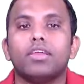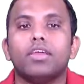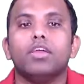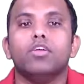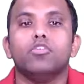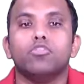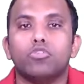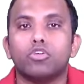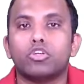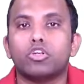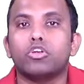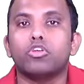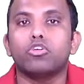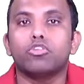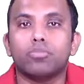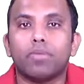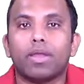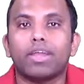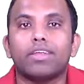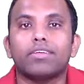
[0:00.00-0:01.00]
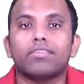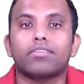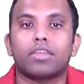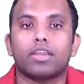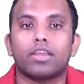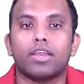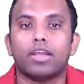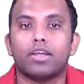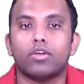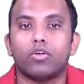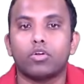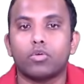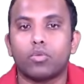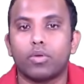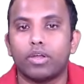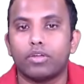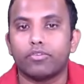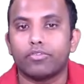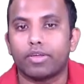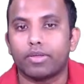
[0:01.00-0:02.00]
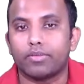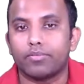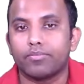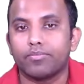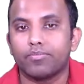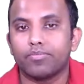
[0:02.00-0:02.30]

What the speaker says: So we should use minus 3, right? Not 25.